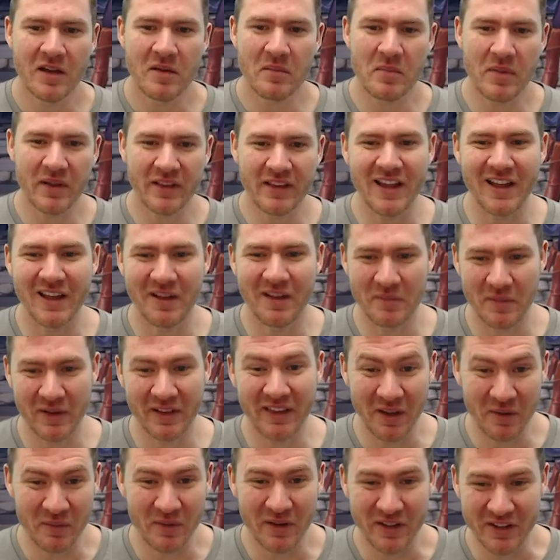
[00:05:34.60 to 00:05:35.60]
but then
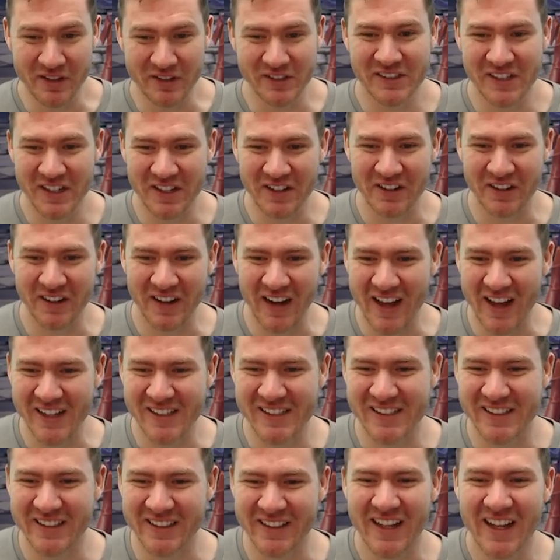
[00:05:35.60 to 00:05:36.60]
when you see her in
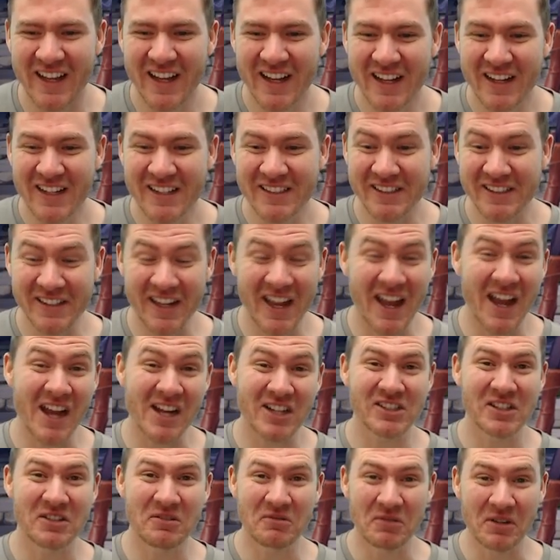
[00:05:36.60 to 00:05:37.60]
action, she's
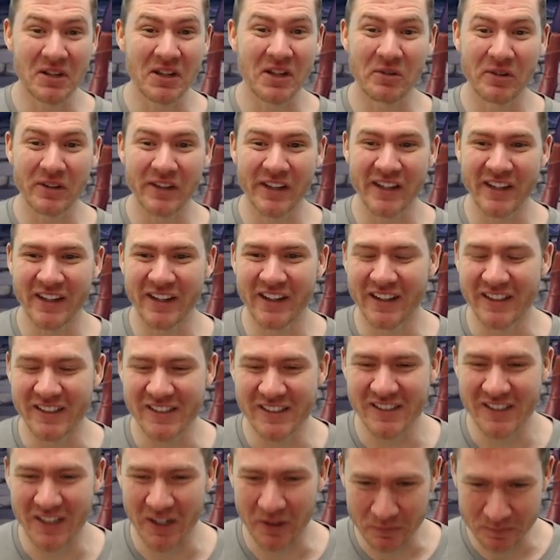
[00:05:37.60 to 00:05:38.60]
actually really, really good.
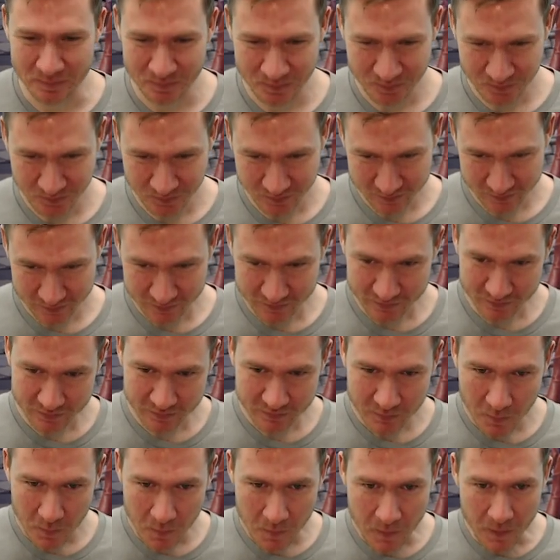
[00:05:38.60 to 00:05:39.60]
So
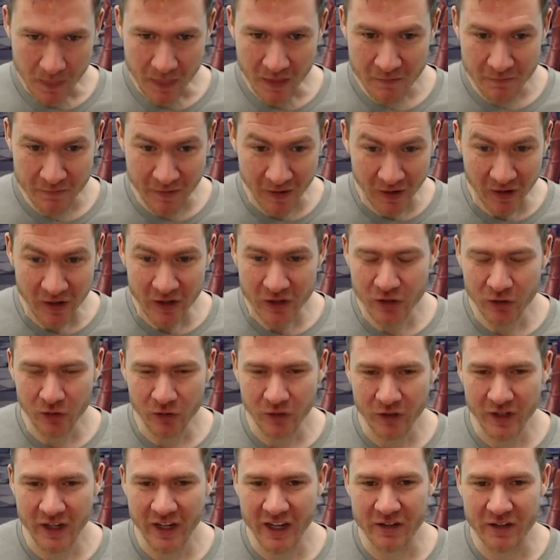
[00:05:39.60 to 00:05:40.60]
very
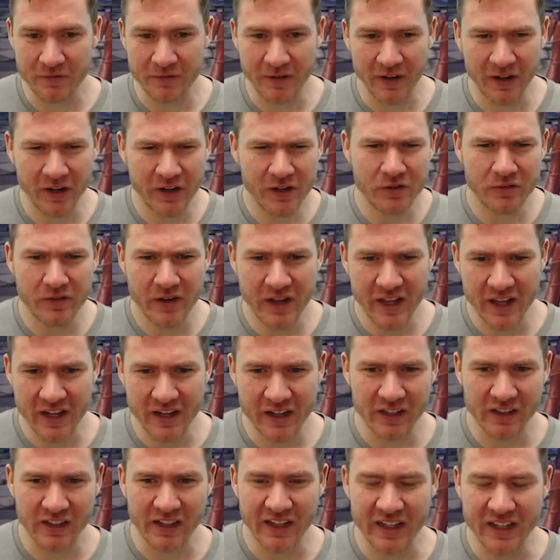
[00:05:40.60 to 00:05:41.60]
cool kit, very unique
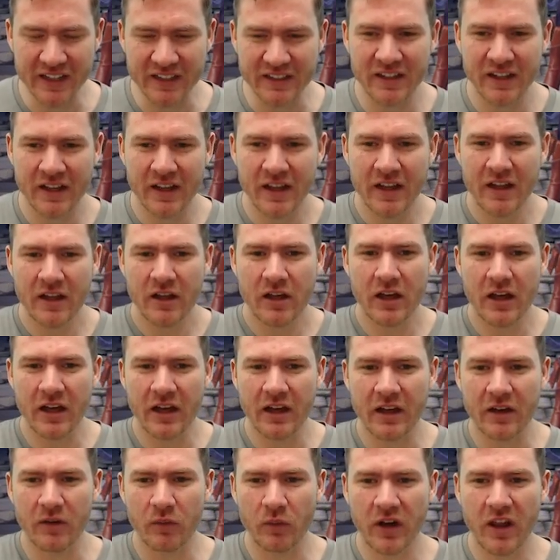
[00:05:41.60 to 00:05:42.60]
elite.
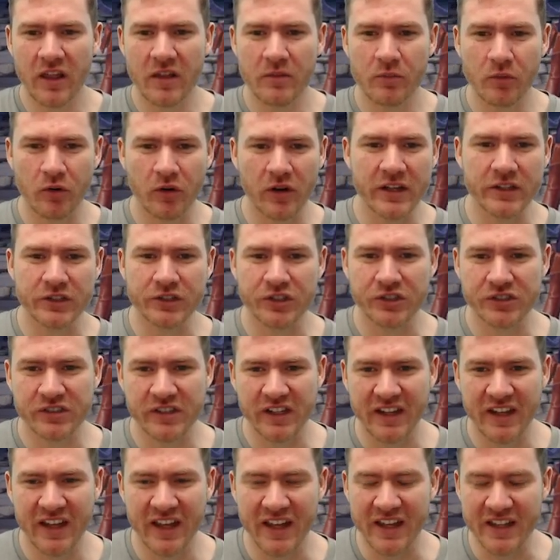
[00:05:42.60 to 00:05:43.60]
One of the more
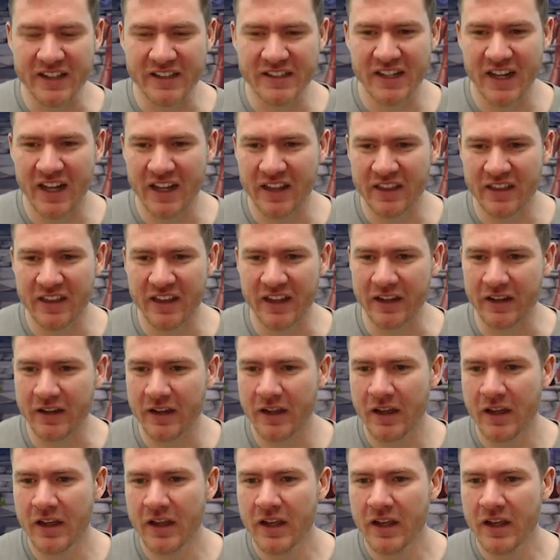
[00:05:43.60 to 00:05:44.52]
interesting kits, I think.